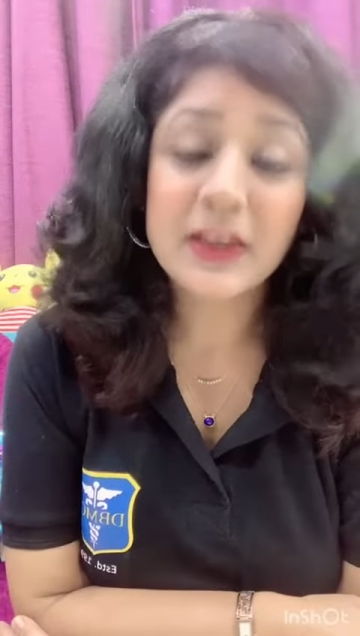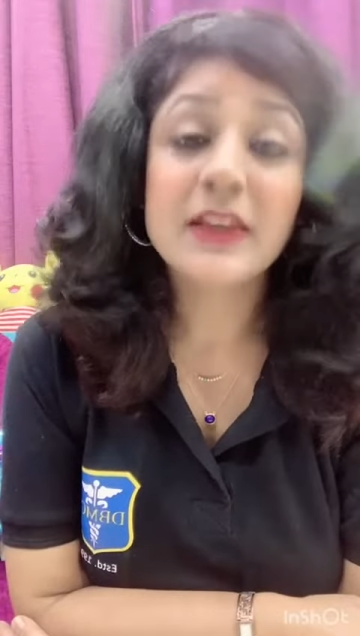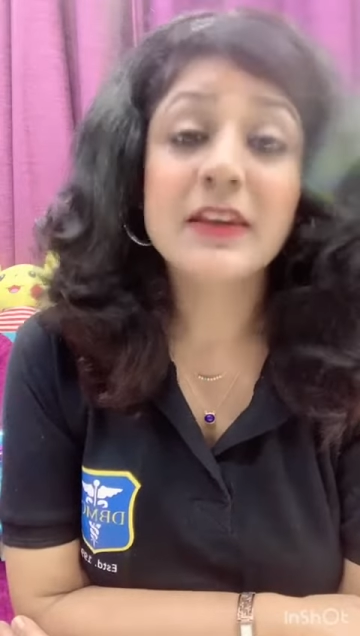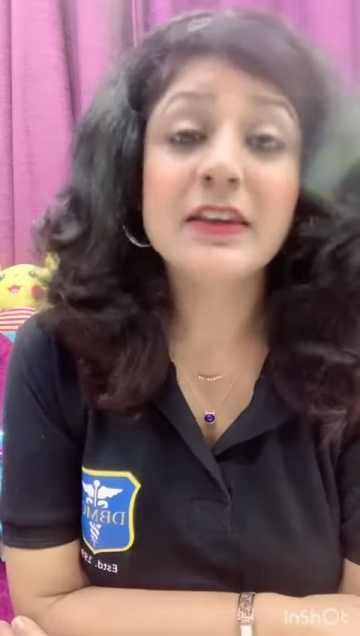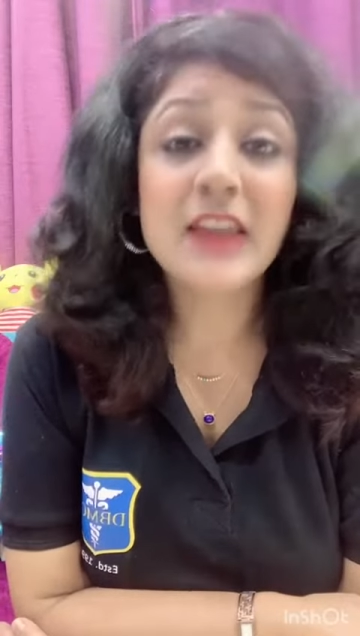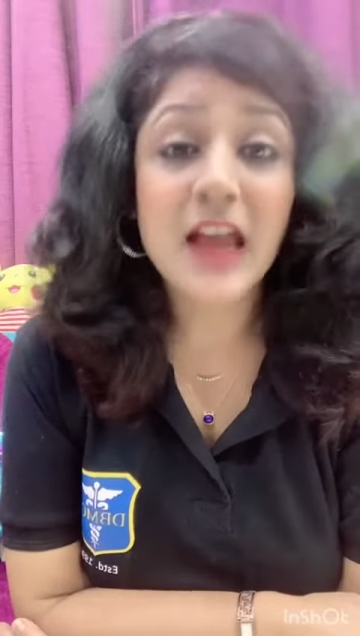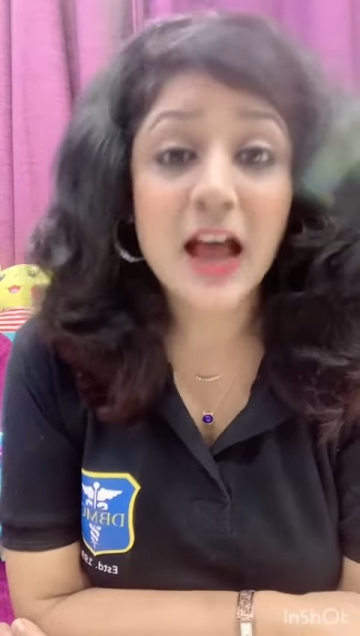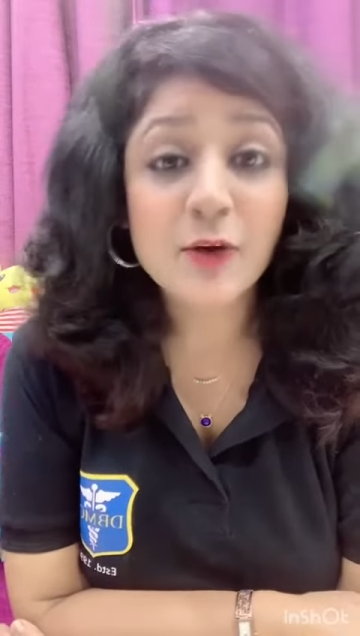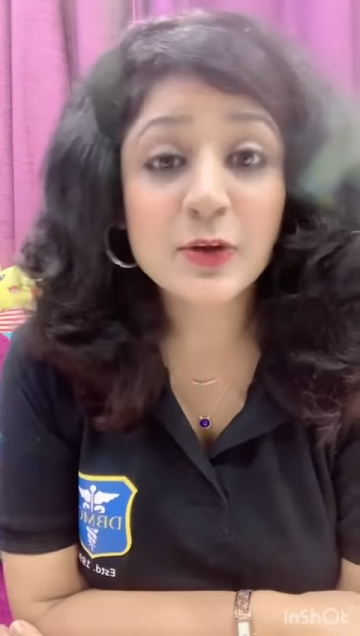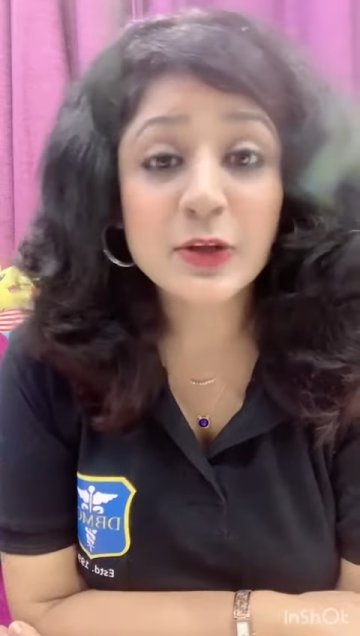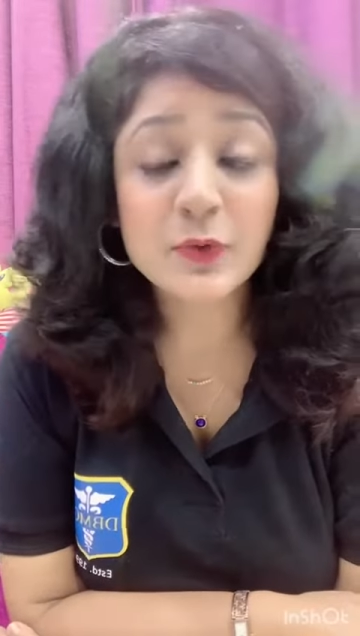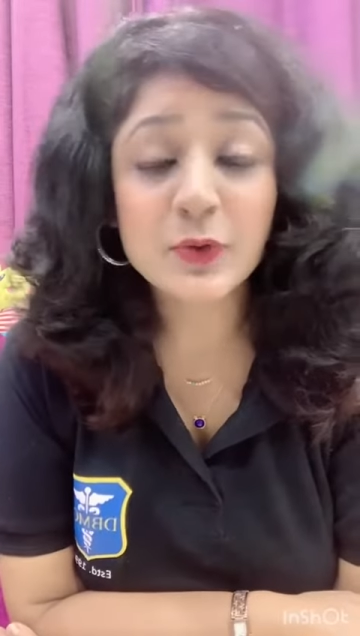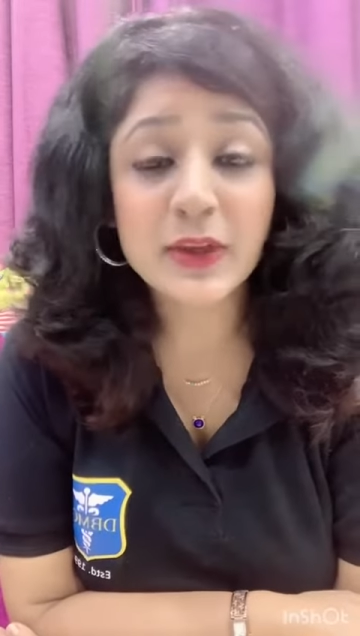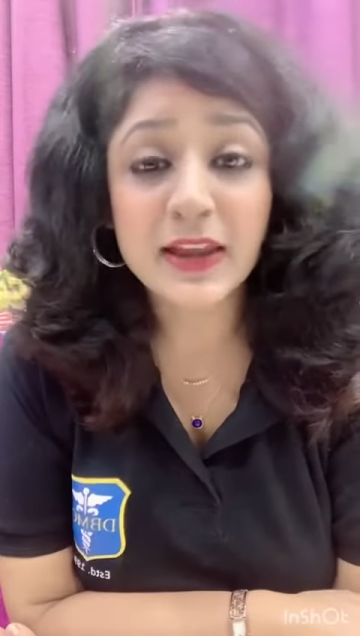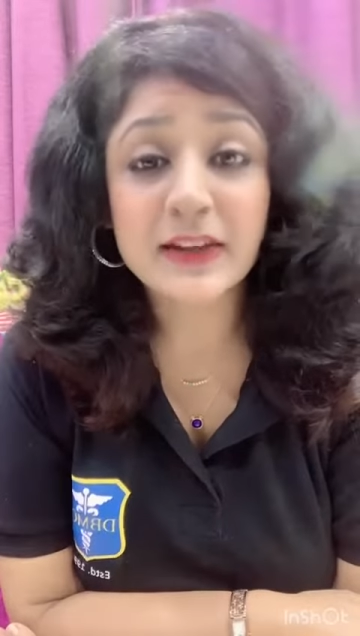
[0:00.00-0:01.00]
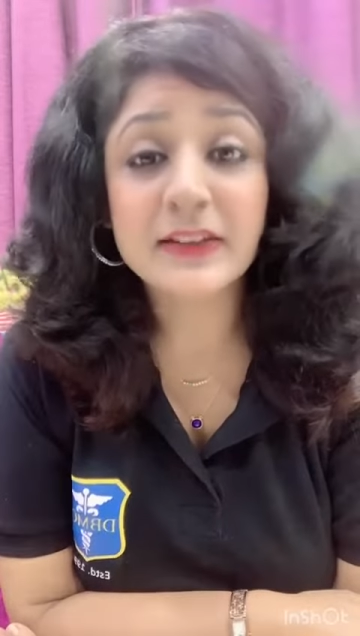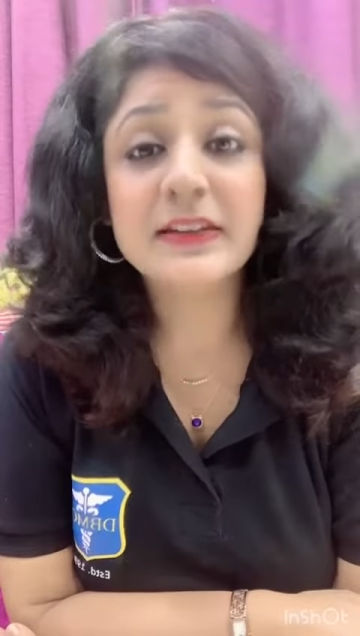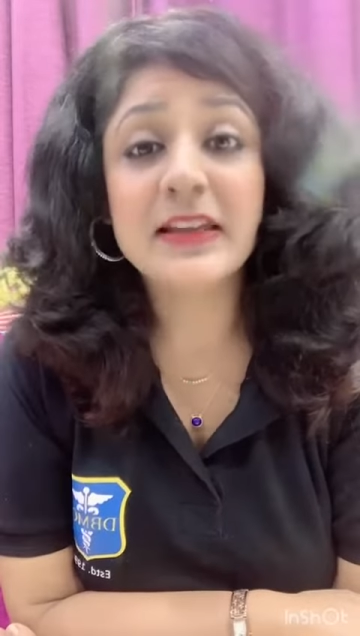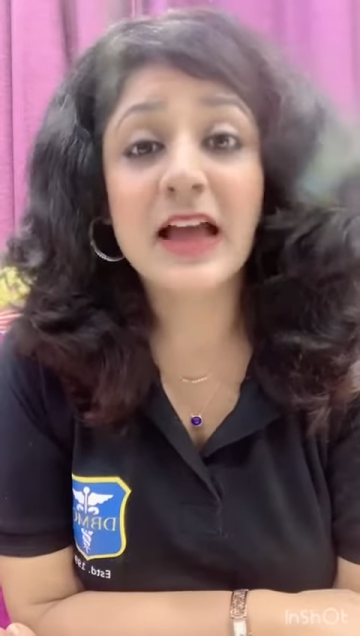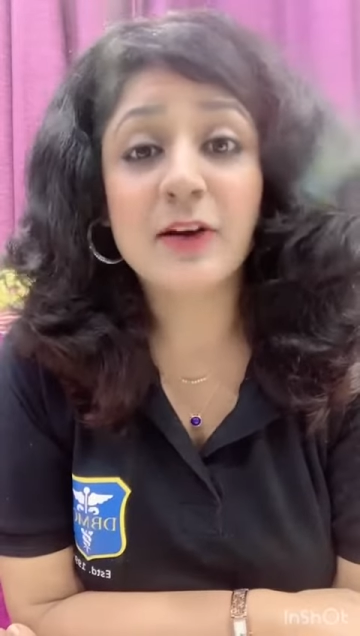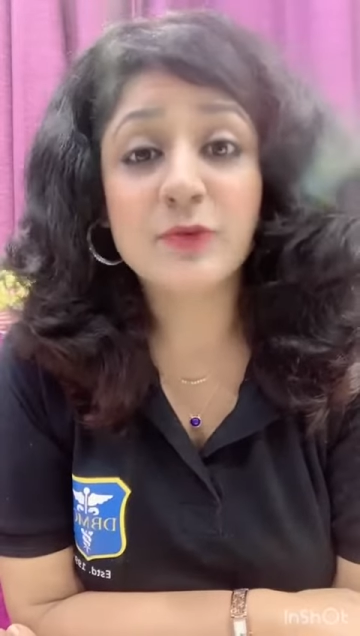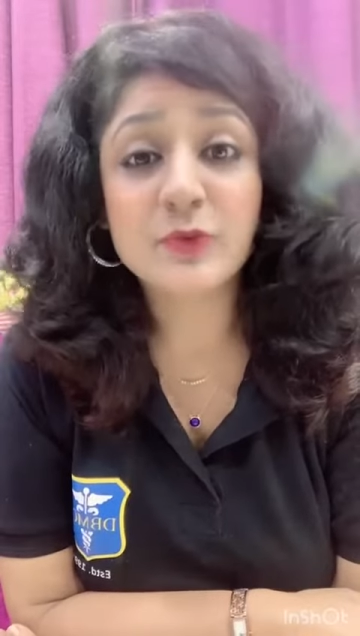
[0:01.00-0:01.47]
Now you can
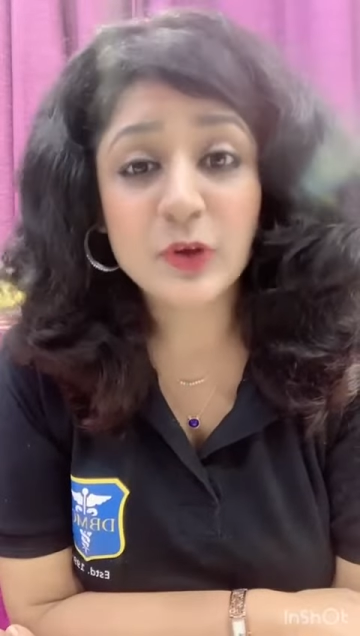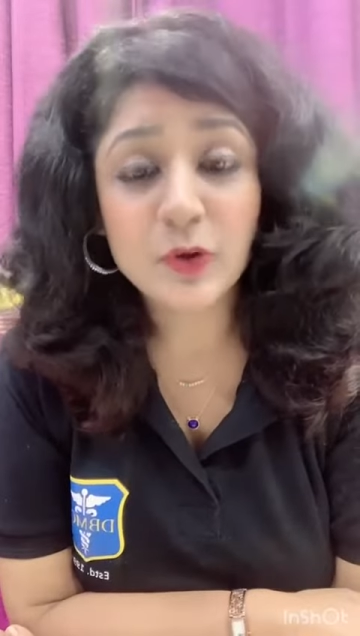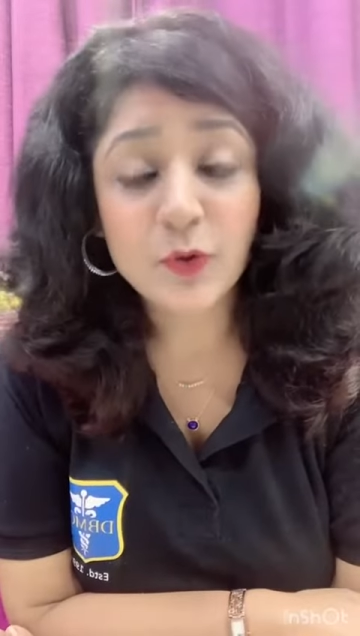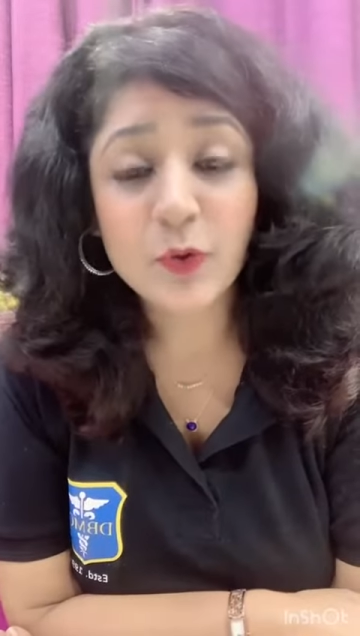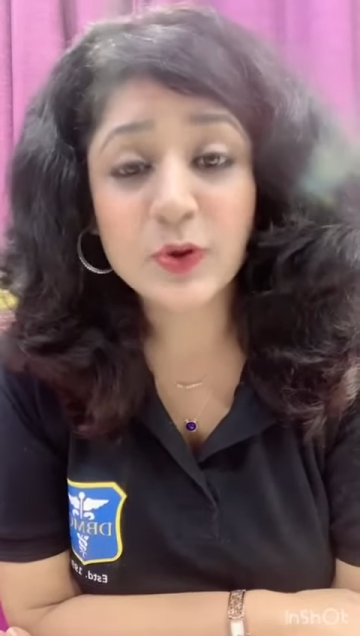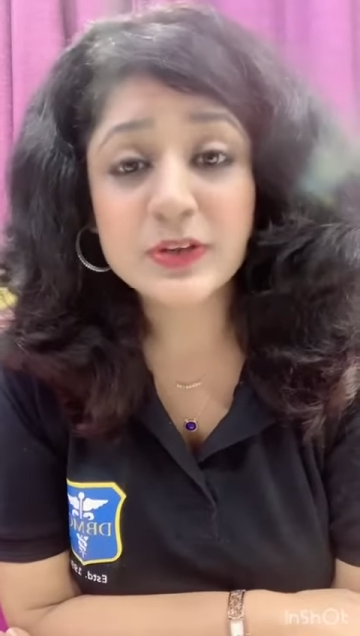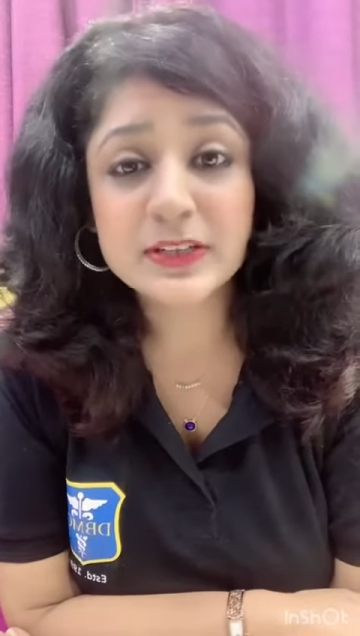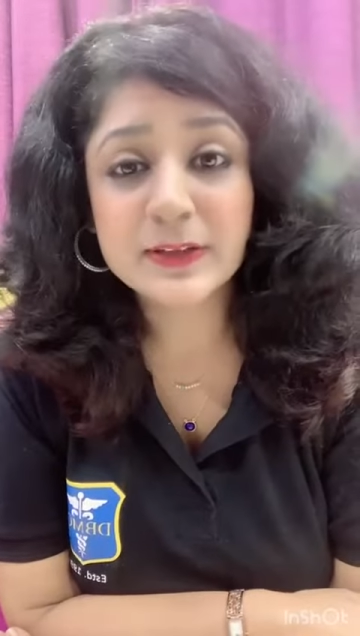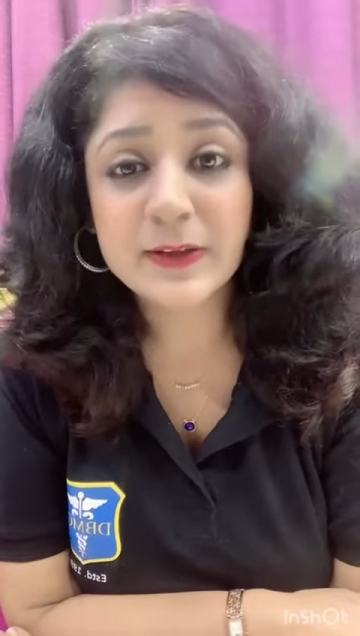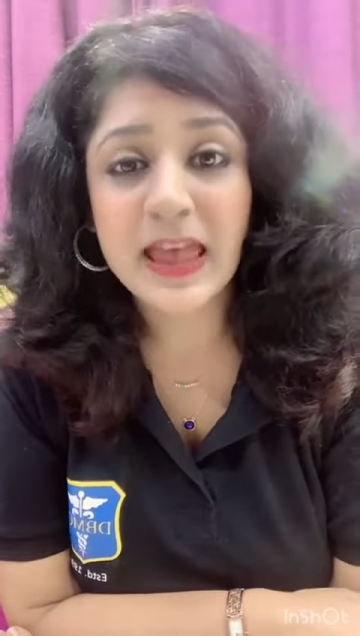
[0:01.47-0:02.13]
download